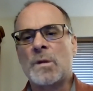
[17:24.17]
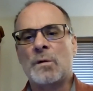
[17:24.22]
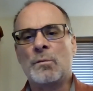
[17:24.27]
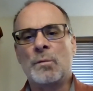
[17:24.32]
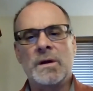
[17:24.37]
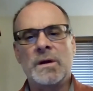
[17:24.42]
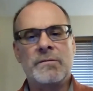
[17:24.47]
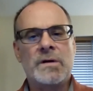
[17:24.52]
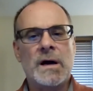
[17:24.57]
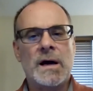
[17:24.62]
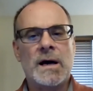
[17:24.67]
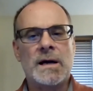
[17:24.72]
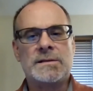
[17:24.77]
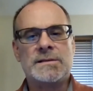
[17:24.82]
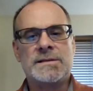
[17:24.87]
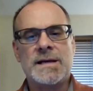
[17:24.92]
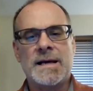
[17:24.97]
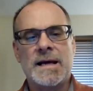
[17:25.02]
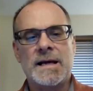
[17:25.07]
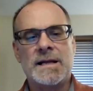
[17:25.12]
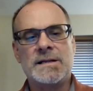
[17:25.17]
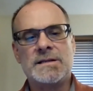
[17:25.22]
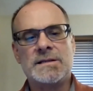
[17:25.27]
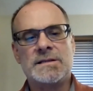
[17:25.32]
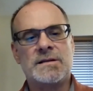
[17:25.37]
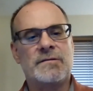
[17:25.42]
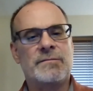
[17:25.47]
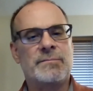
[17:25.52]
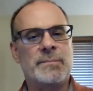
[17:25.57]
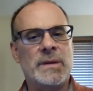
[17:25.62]
We've got
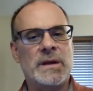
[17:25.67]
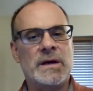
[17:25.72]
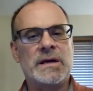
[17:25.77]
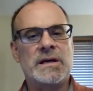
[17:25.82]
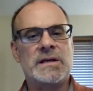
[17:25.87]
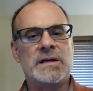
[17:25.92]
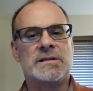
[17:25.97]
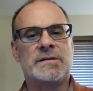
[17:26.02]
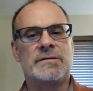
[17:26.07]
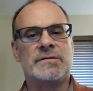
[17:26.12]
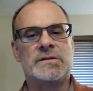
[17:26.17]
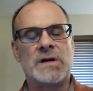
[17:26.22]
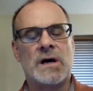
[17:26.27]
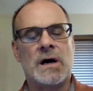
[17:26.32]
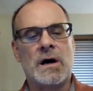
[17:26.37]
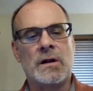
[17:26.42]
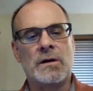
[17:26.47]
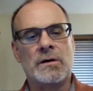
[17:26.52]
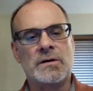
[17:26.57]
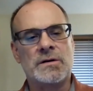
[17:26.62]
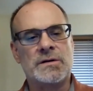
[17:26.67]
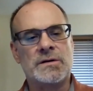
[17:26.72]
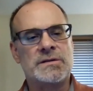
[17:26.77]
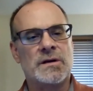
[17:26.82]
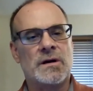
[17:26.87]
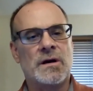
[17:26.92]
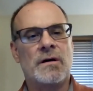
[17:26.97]
tens of millions of dollars